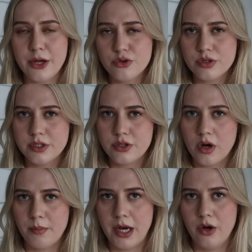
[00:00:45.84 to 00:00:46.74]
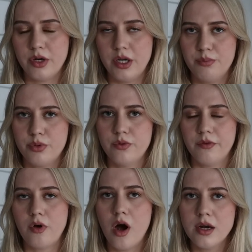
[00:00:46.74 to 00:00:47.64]
I usually talk about a proof
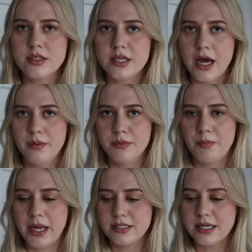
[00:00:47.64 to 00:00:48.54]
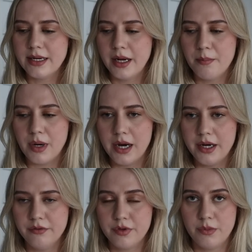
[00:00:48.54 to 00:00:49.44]
of concept, basically
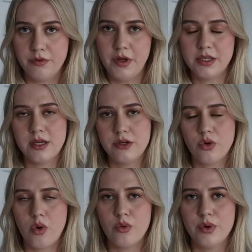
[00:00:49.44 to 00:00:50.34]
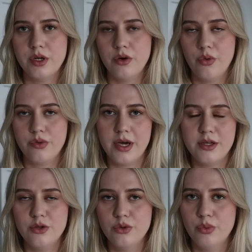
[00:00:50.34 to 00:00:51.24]
buying from the things that you already know
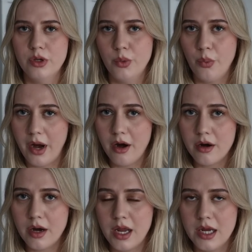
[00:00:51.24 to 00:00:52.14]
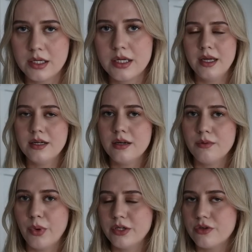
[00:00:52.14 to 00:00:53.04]
that you will wear. And
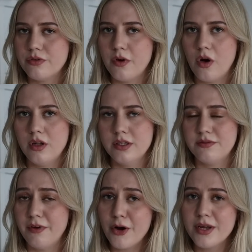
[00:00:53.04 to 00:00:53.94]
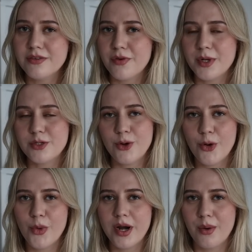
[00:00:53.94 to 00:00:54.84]
in winter, fall, it's very easy for me to know
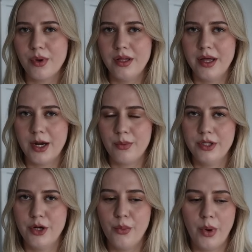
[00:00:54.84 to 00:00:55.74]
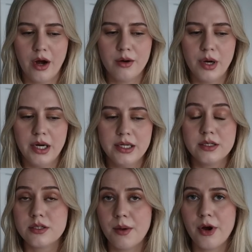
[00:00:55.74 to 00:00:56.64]
what I will and I will not wear. But in
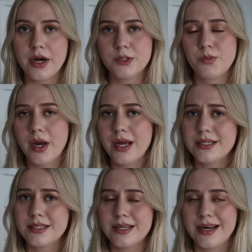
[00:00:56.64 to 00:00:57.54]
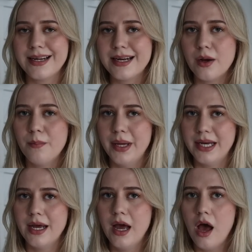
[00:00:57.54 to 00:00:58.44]
summer and spring, it's a little
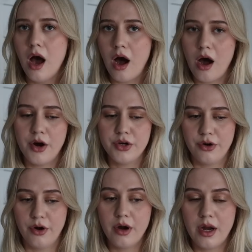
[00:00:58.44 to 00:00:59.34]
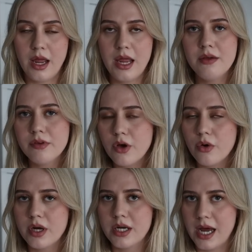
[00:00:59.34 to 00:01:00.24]
bit harder. Even
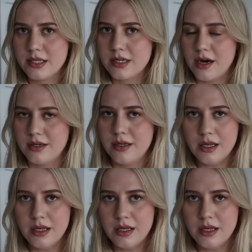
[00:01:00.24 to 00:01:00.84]
though it has gotten